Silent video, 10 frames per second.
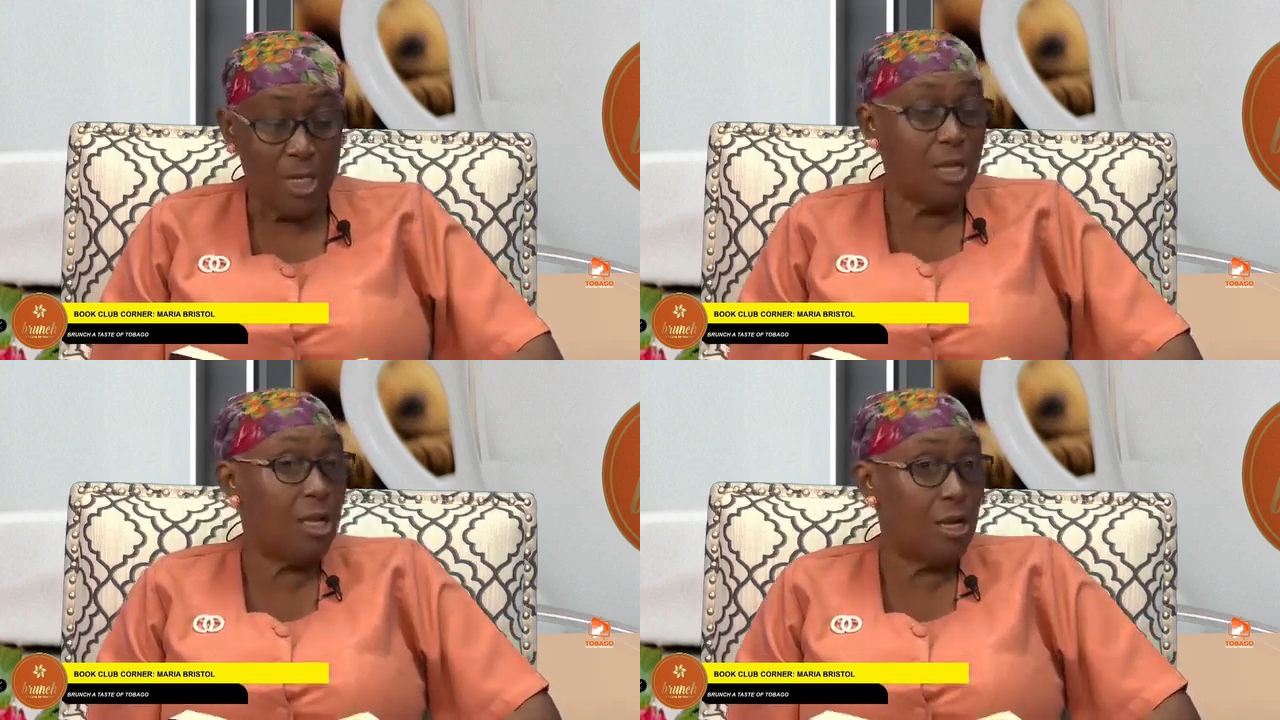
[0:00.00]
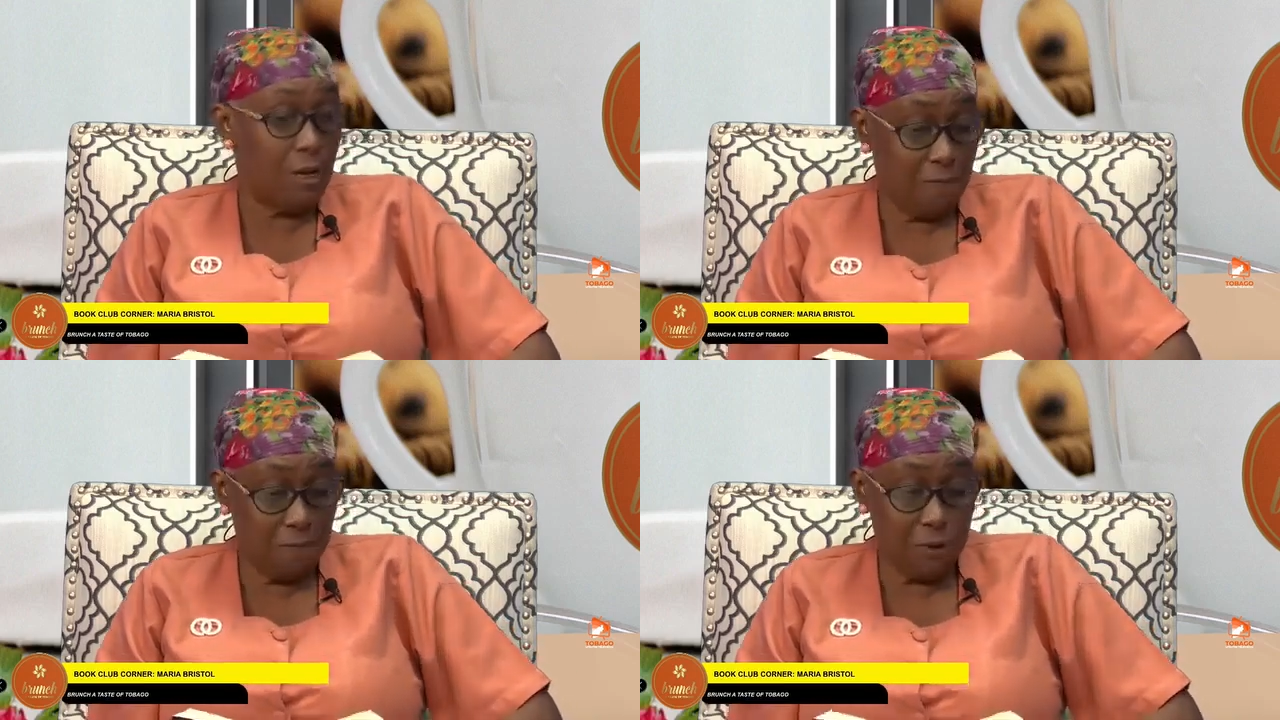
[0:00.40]
You
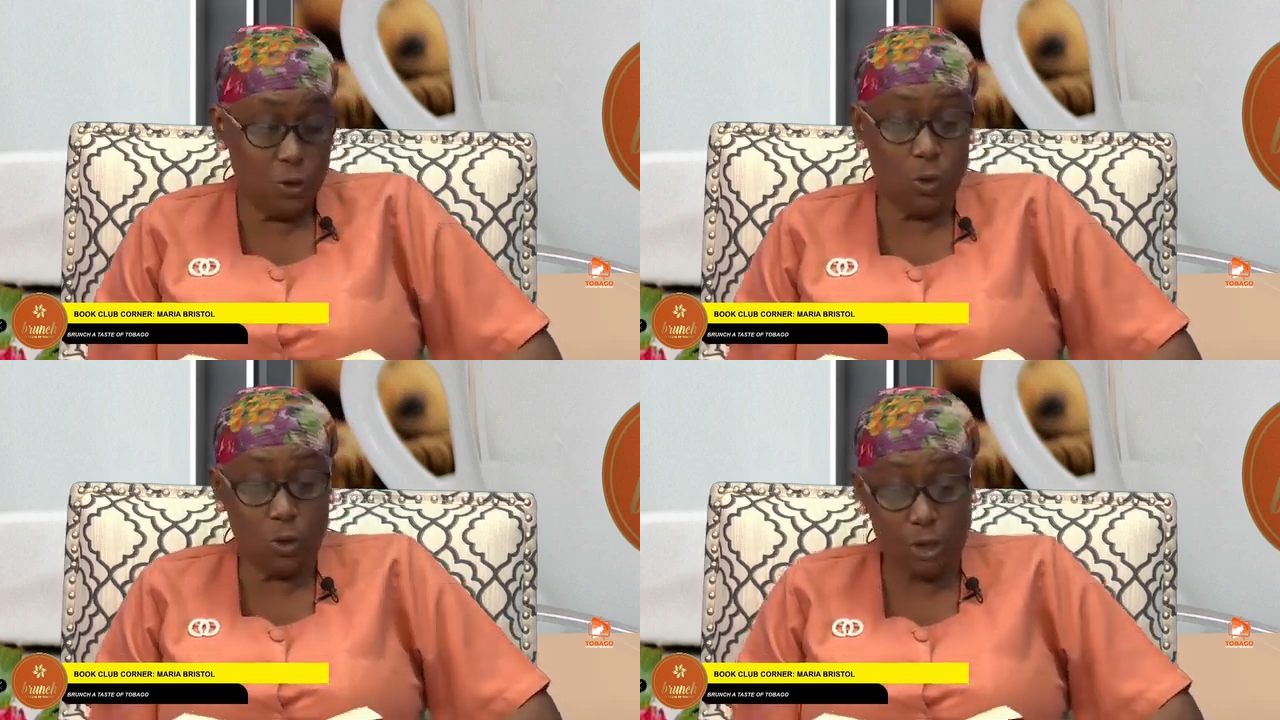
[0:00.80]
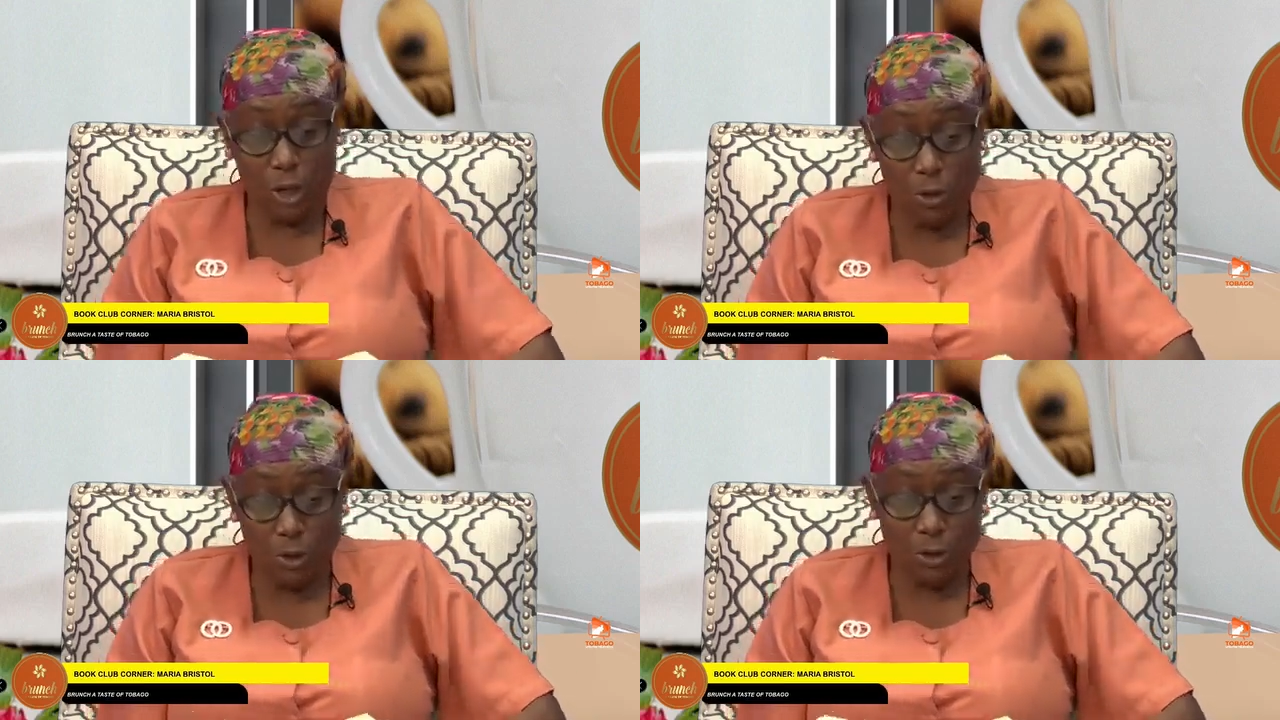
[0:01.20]
love to talk
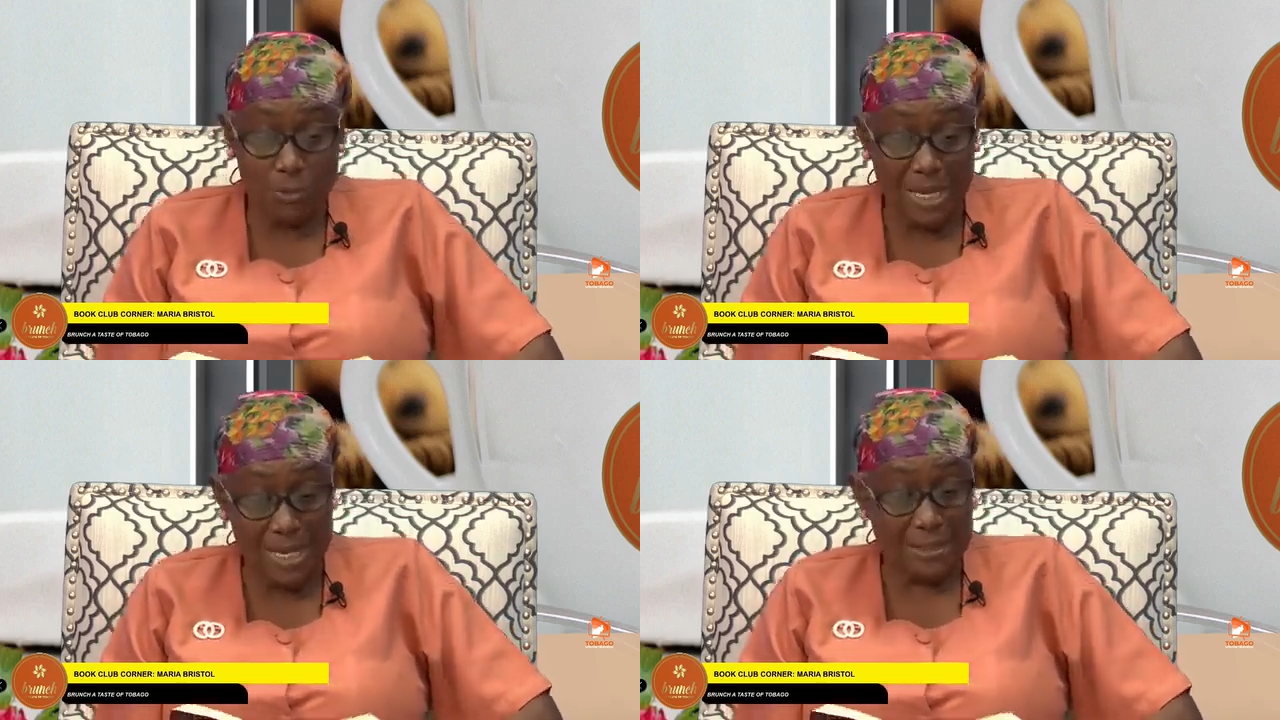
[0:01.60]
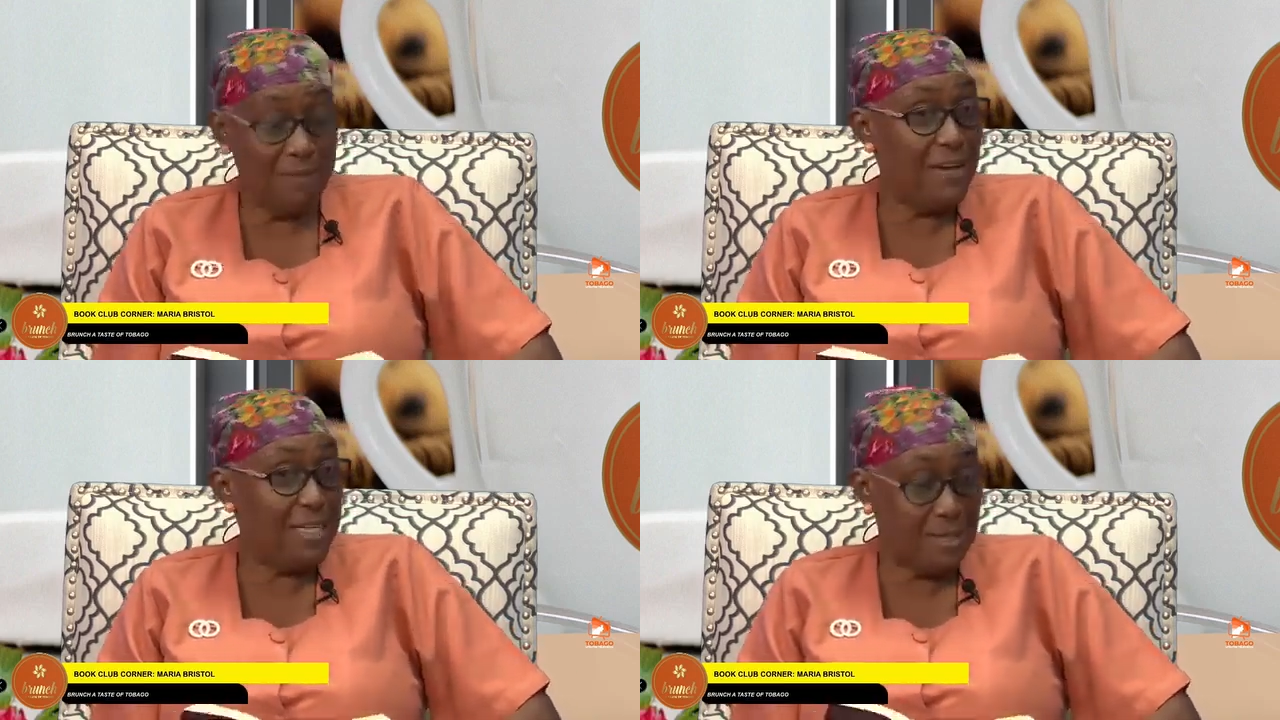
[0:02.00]
down to me as
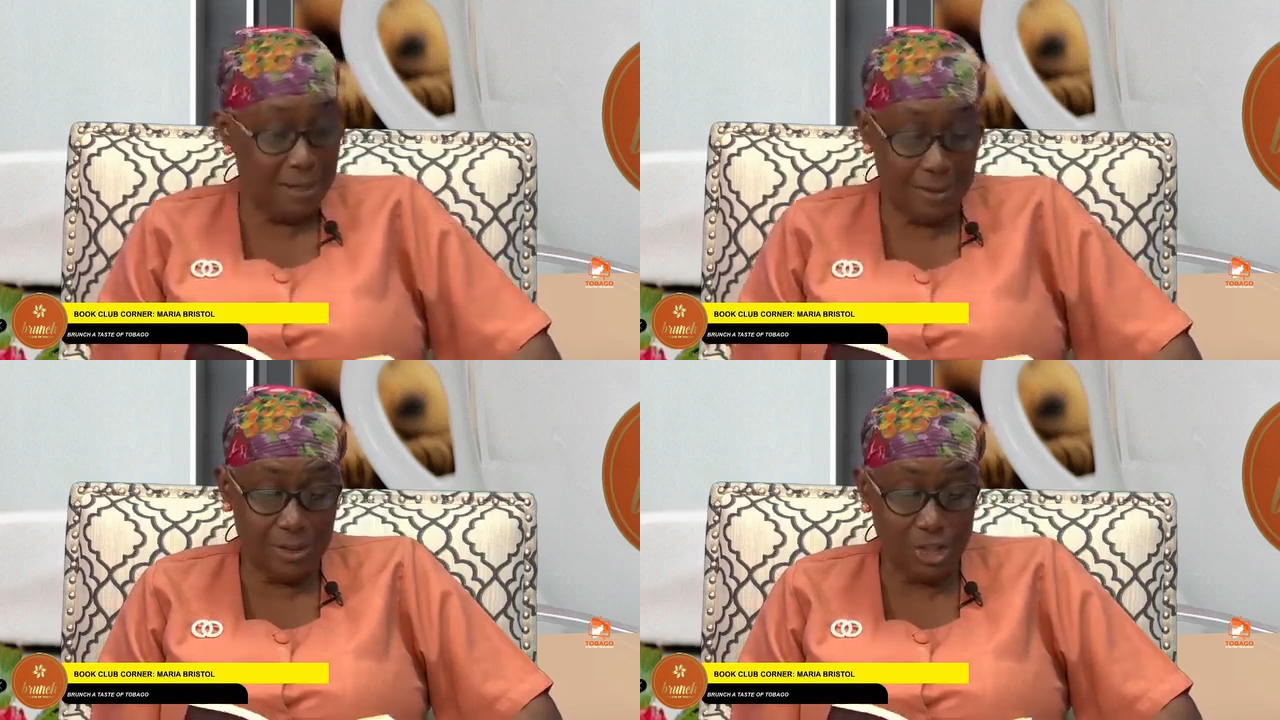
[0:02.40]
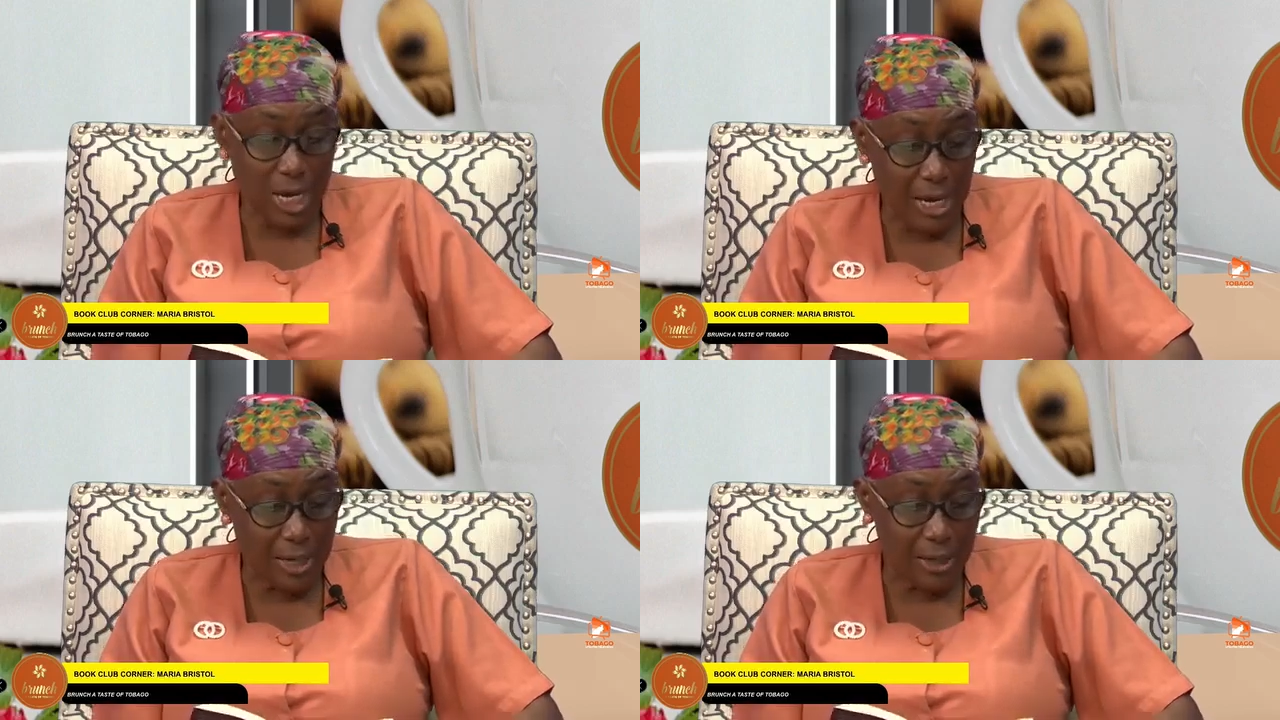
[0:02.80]
if I was a little
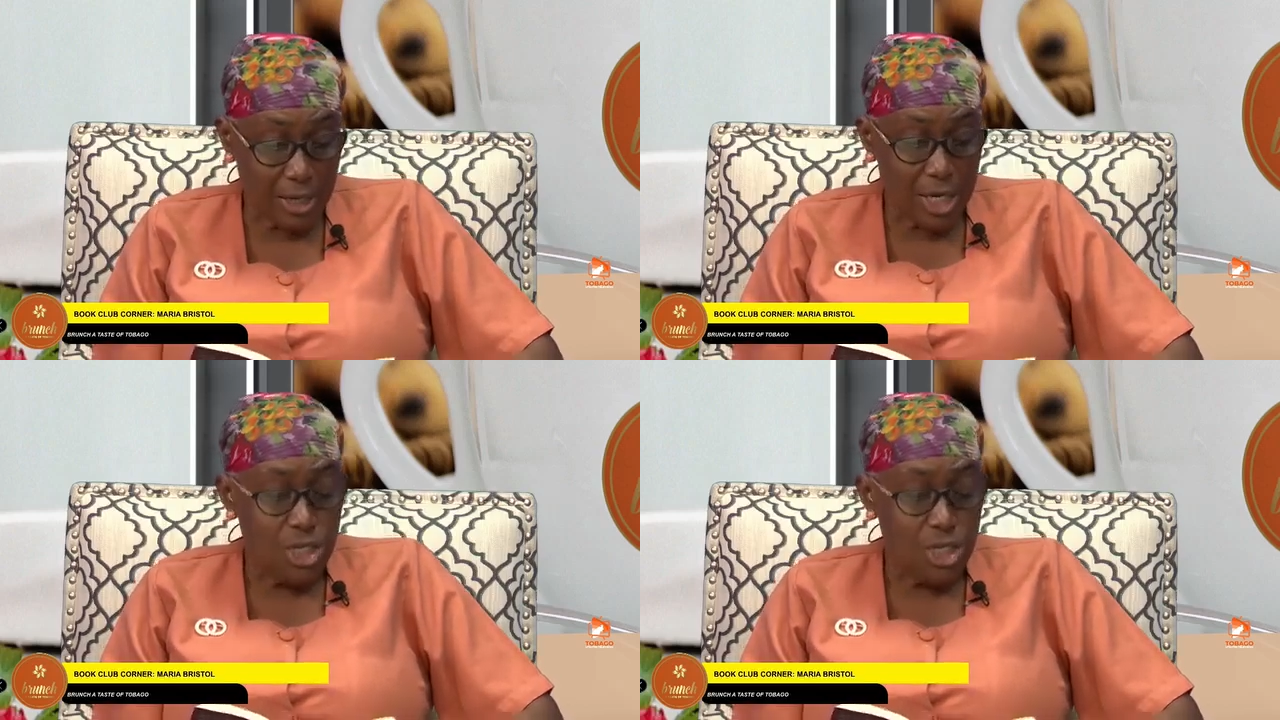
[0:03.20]
child,